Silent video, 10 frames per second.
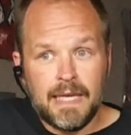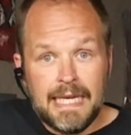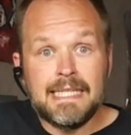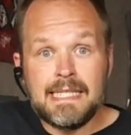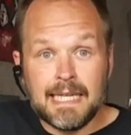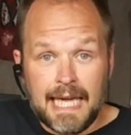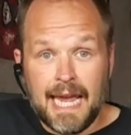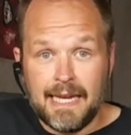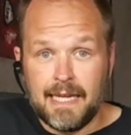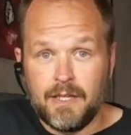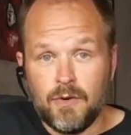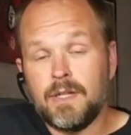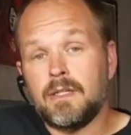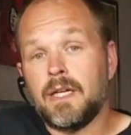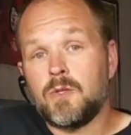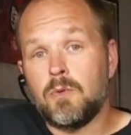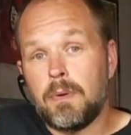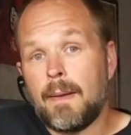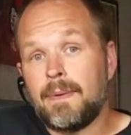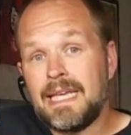is the canon. Your intellectual
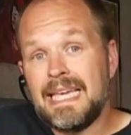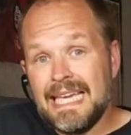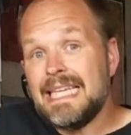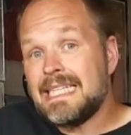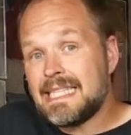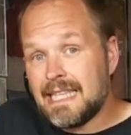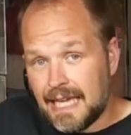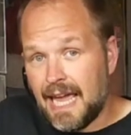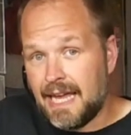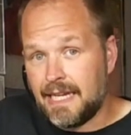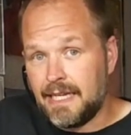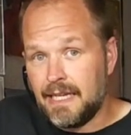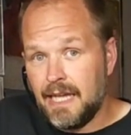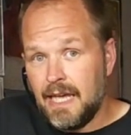property is the canon.